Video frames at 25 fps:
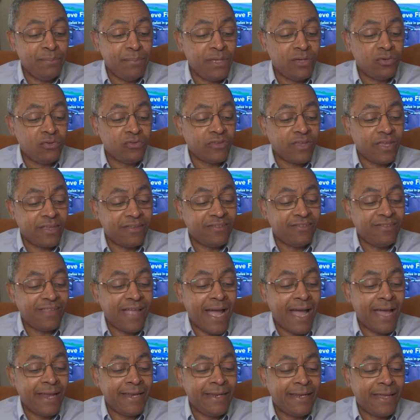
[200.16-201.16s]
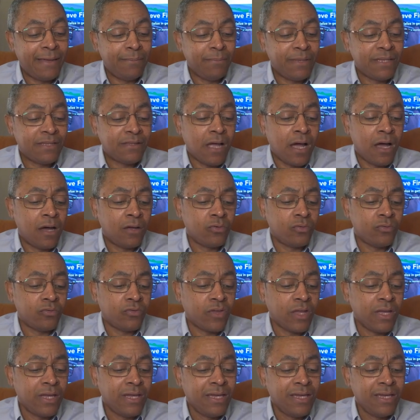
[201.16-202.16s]
meals as dining at McDonald's
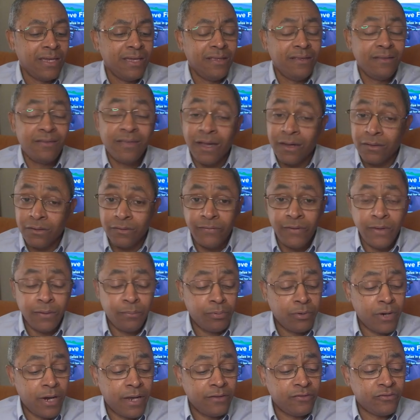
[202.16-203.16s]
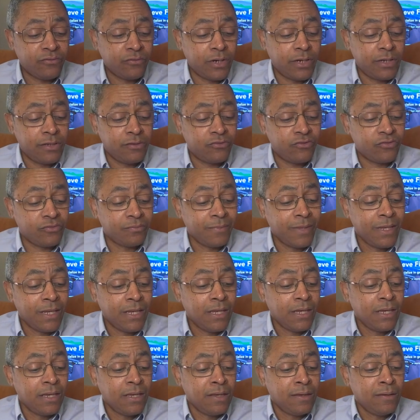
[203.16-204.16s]
is out of their price range.
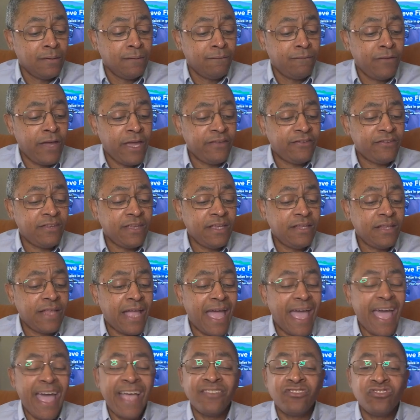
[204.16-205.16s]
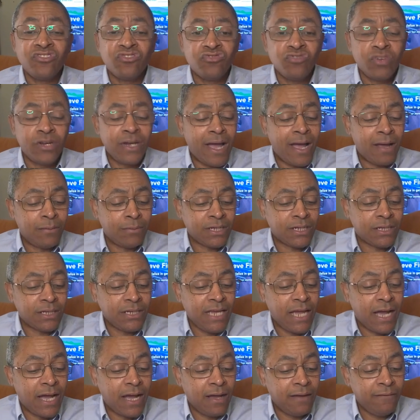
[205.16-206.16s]
Facing
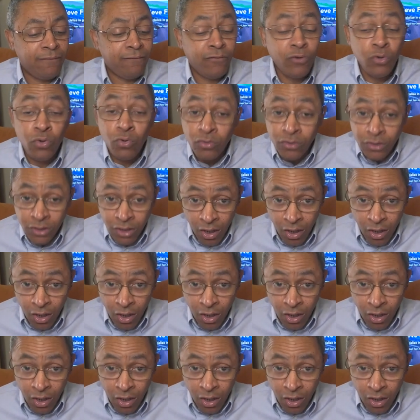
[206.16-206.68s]
astronomically high food